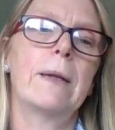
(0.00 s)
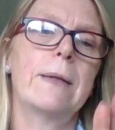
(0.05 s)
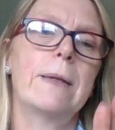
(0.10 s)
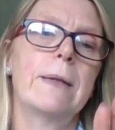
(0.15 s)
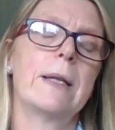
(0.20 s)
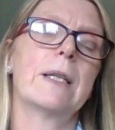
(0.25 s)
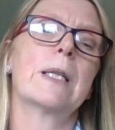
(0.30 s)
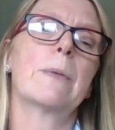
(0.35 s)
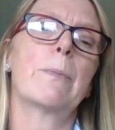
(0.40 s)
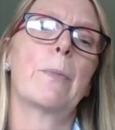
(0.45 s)

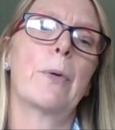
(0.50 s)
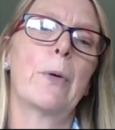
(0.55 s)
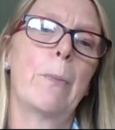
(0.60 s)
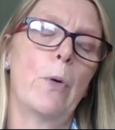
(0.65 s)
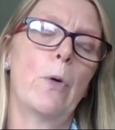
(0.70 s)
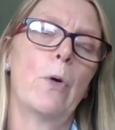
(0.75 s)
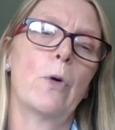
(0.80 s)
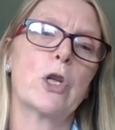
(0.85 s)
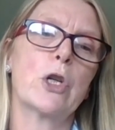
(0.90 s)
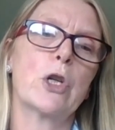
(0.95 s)

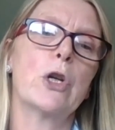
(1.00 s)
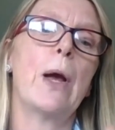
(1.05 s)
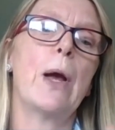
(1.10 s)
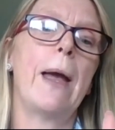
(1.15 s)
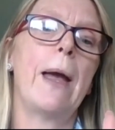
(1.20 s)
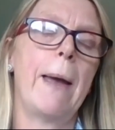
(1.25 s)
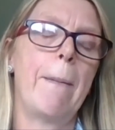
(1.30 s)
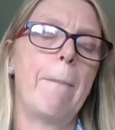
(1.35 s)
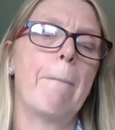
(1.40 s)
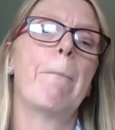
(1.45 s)

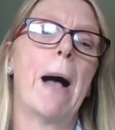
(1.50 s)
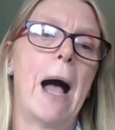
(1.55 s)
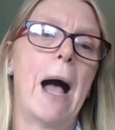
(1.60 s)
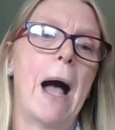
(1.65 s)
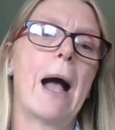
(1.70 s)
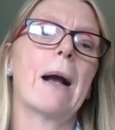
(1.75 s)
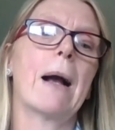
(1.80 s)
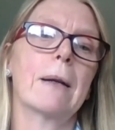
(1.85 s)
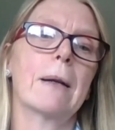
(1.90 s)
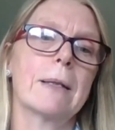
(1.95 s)
disproportionate
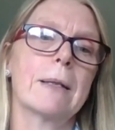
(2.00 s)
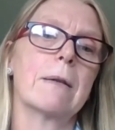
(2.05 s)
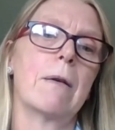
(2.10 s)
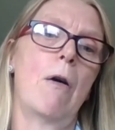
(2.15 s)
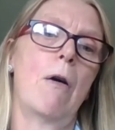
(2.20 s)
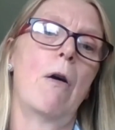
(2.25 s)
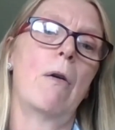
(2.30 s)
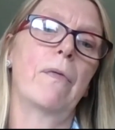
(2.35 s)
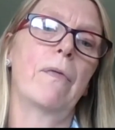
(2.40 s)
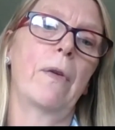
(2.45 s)
impact
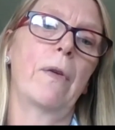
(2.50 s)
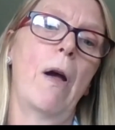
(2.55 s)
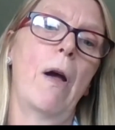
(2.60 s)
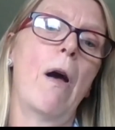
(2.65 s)
of